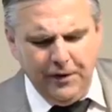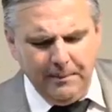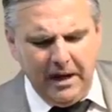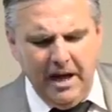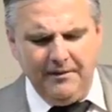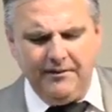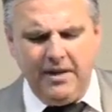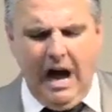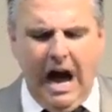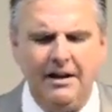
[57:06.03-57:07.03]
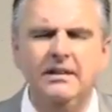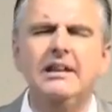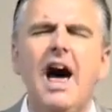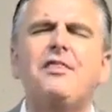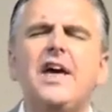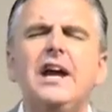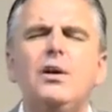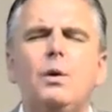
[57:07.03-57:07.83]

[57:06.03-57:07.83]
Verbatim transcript: the love of God. Nothing